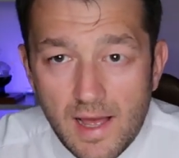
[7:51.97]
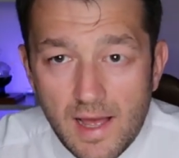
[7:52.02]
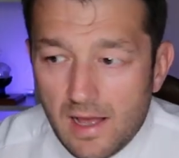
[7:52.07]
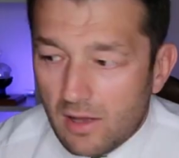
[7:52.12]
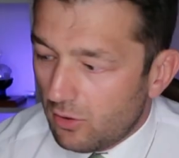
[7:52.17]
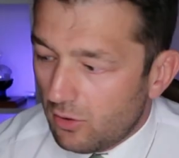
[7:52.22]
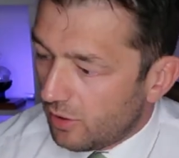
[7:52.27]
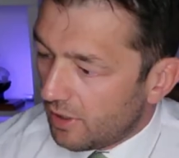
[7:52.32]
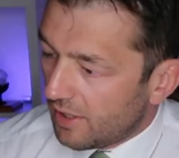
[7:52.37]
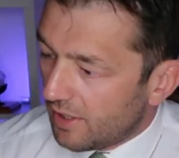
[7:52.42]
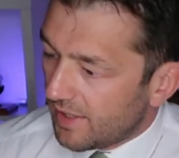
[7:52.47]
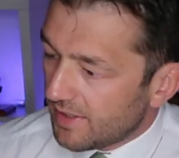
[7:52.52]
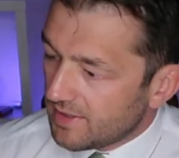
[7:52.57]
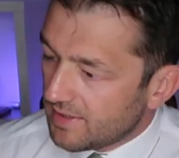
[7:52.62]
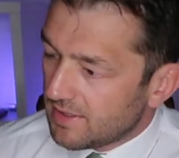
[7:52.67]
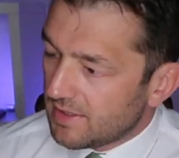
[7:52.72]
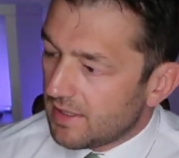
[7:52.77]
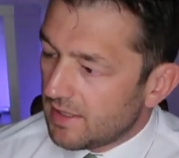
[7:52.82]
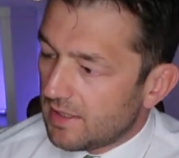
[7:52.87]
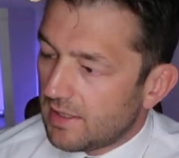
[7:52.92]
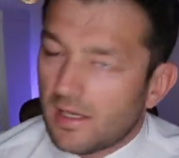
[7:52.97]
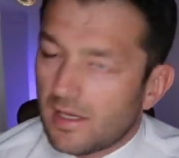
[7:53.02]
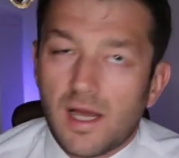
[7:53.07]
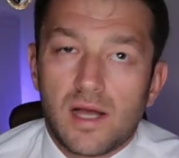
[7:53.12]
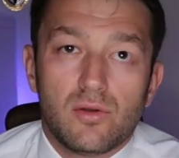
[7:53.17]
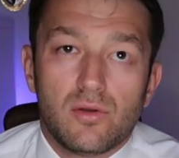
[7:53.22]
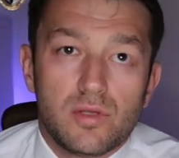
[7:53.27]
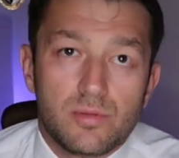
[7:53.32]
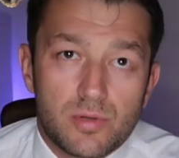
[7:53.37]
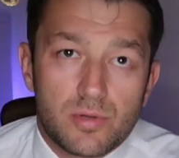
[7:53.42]
Now let's
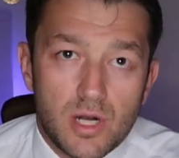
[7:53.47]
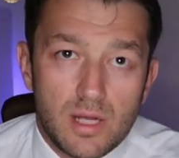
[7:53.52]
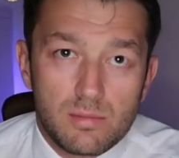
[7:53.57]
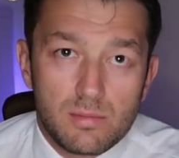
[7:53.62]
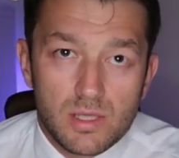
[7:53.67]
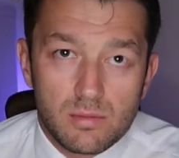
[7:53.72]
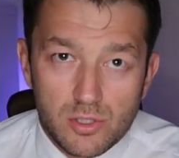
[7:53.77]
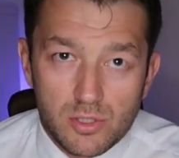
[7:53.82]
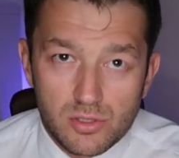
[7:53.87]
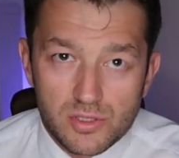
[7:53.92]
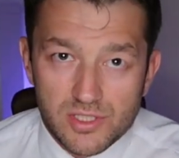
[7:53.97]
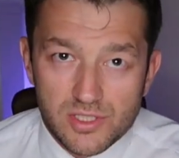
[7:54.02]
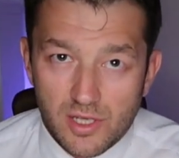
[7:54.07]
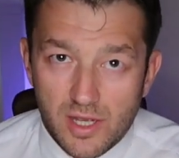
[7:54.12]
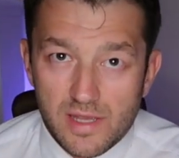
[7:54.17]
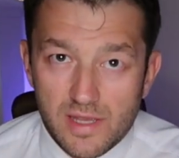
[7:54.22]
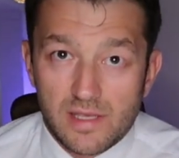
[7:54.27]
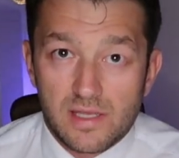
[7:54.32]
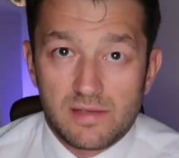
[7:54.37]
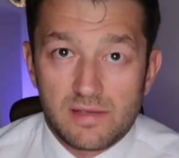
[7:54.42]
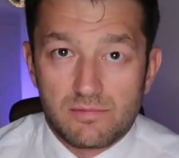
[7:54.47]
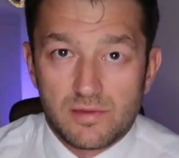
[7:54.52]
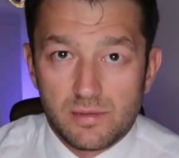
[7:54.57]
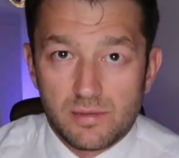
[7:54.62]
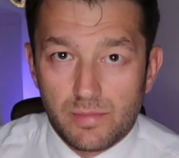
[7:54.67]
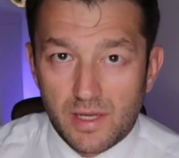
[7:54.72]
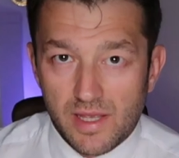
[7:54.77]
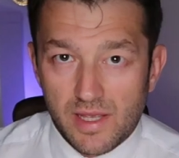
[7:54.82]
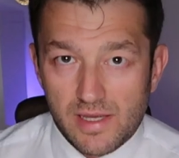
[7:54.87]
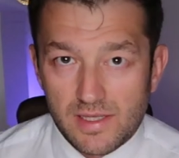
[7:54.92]
see how the problem looks like
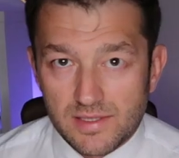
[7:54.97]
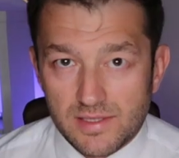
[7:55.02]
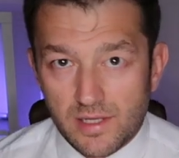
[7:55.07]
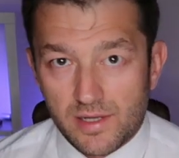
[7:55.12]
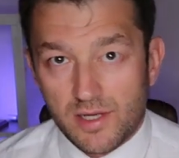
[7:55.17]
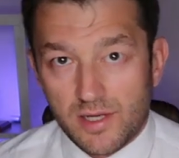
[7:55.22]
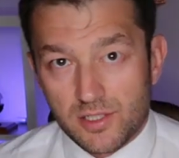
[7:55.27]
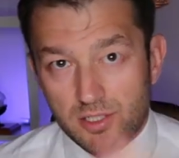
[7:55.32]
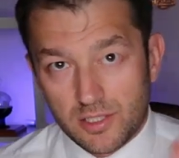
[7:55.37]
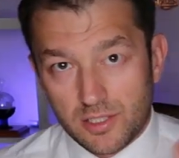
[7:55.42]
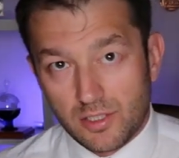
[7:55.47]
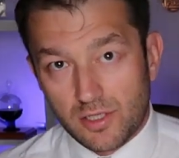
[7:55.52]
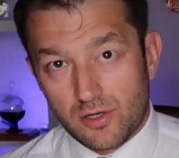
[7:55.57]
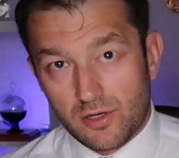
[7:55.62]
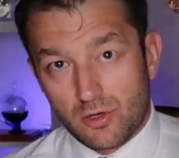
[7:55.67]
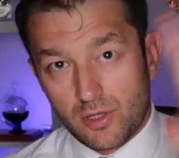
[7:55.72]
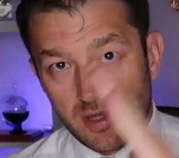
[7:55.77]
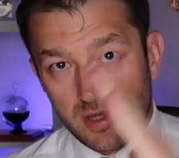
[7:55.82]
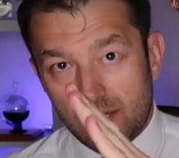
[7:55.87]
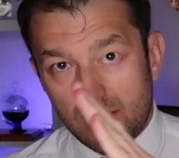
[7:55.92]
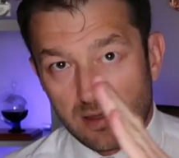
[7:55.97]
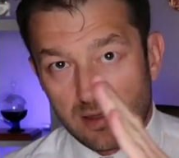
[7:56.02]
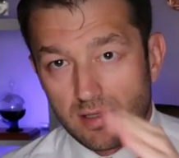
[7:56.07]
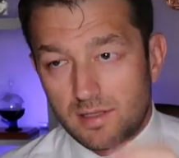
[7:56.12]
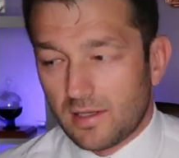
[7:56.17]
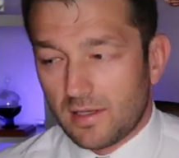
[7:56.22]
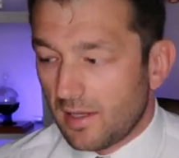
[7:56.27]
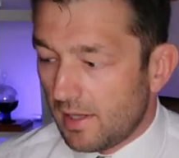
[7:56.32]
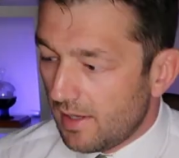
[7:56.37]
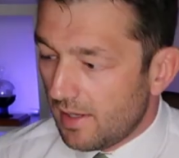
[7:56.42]
if the blades are actually
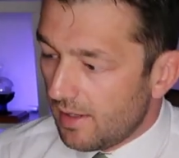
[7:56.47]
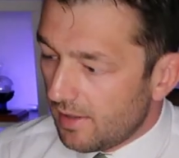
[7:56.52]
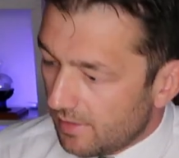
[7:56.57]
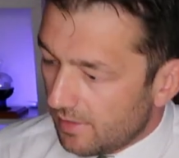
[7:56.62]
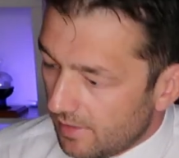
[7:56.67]
rotating.